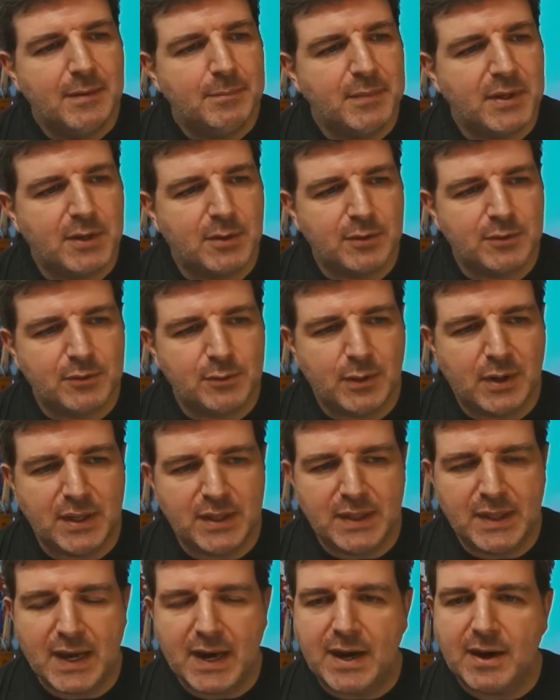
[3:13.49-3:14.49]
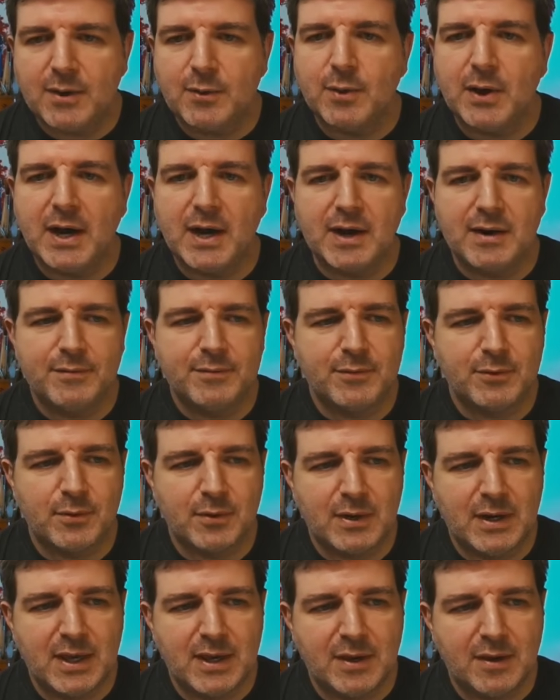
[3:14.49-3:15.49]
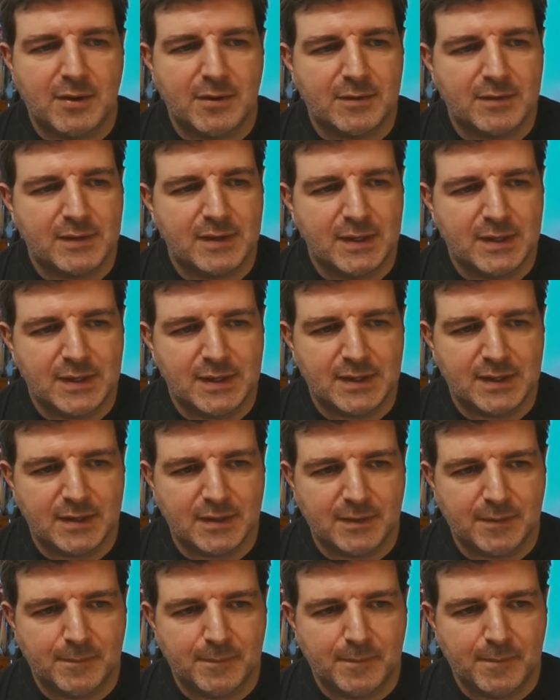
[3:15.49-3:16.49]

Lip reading: because you now have your layers here.